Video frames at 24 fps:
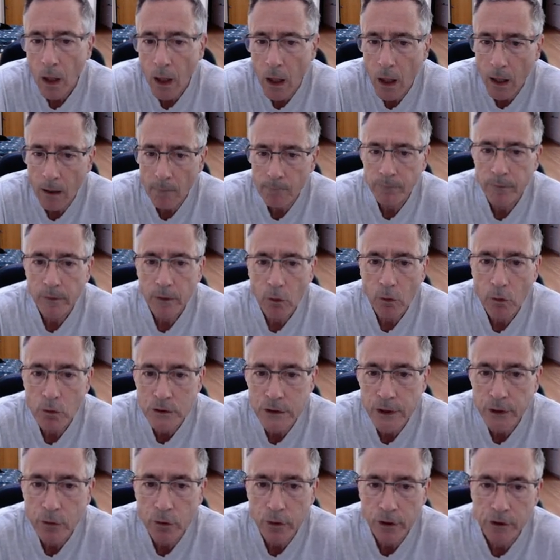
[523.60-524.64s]
Of
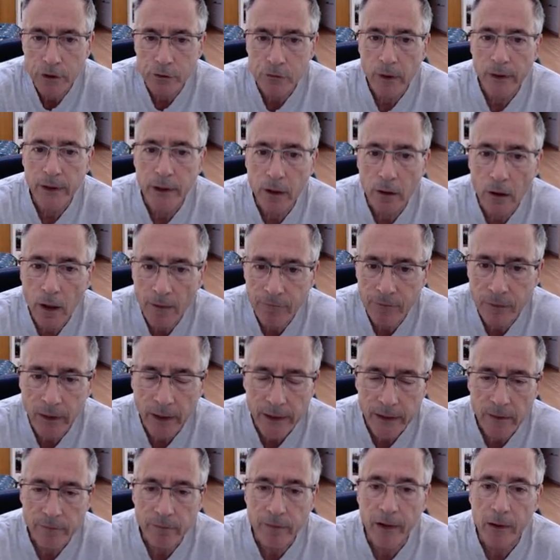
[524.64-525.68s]
course, he could have traded off the
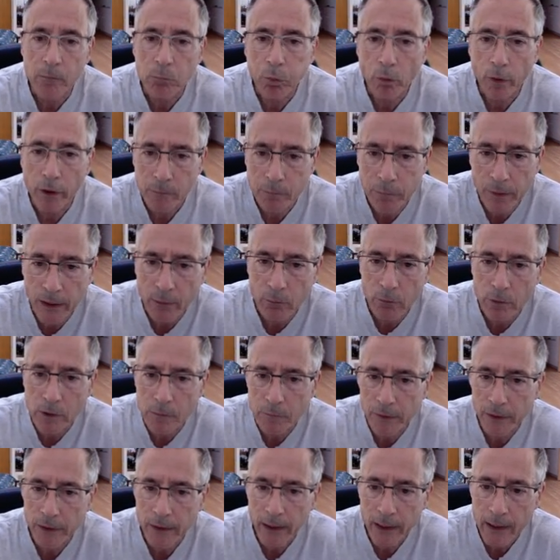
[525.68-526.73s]
knight at that point, but I would
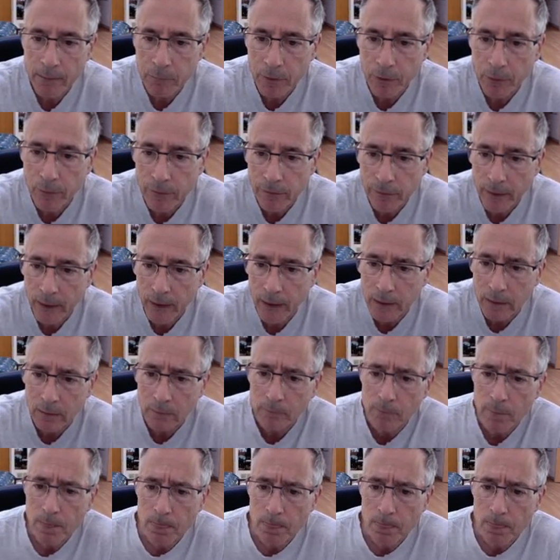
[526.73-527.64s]
have been happy with that.